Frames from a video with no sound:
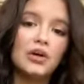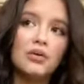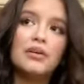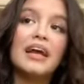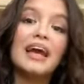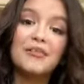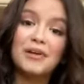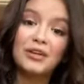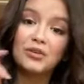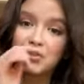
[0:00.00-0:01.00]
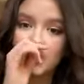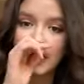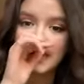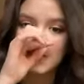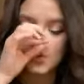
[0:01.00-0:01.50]
So yeah, and metal. So
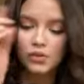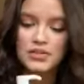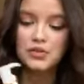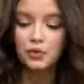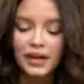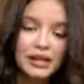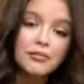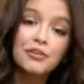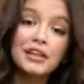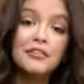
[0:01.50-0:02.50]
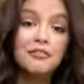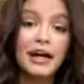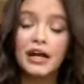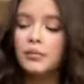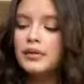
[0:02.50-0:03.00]
that is always great for the
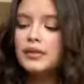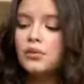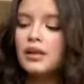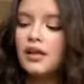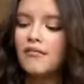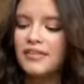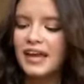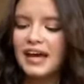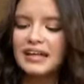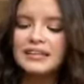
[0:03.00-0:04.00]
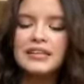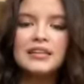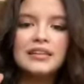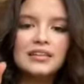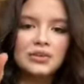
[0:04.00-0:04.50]
environment. We love that.
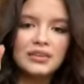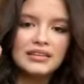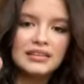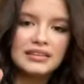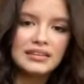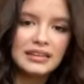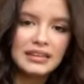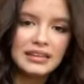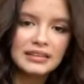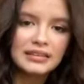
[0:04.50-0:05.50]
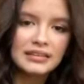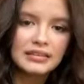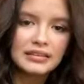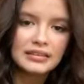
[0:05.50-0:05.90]
So this.